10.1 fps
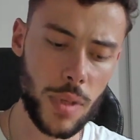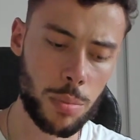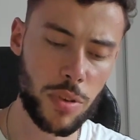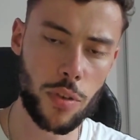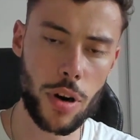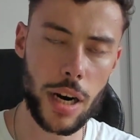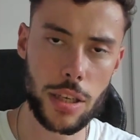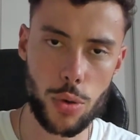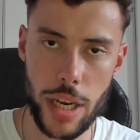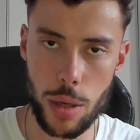before I
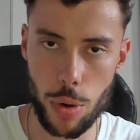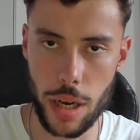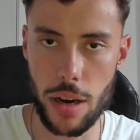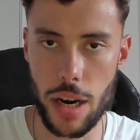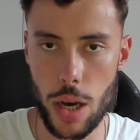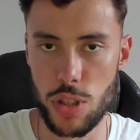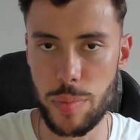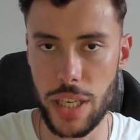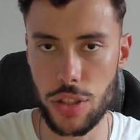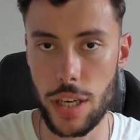do any workout, I always
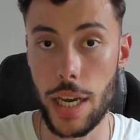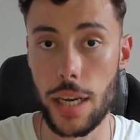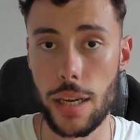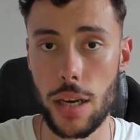make sure to get